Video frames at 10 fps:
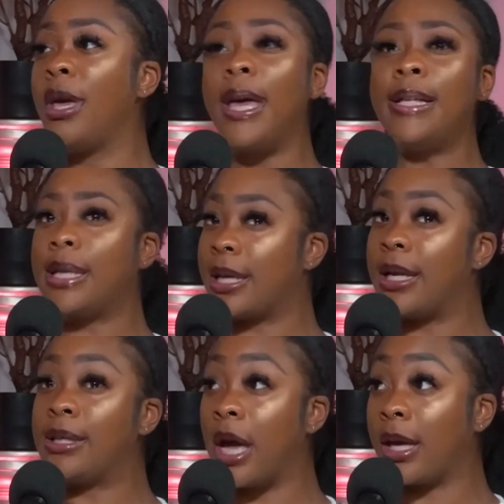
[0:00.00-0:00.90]
It's in
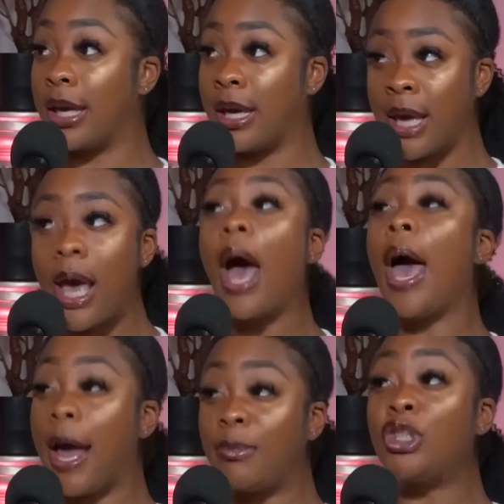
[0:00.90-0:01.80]
Kentucky.
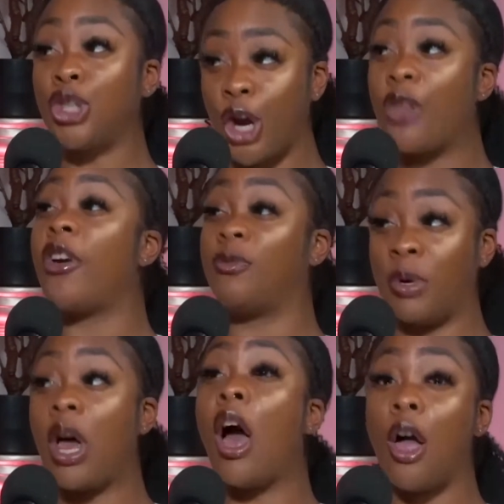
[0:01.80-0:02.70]
I'm sure there's
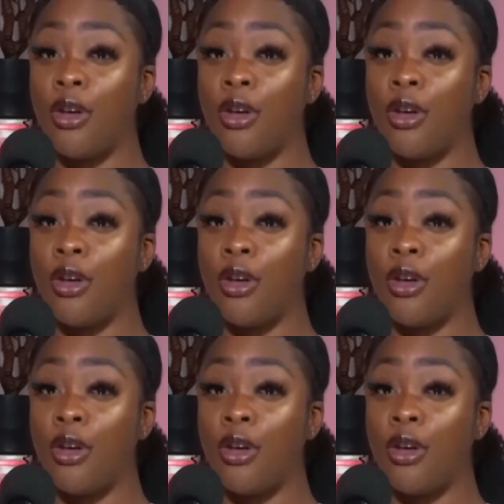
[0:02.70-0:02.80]
been other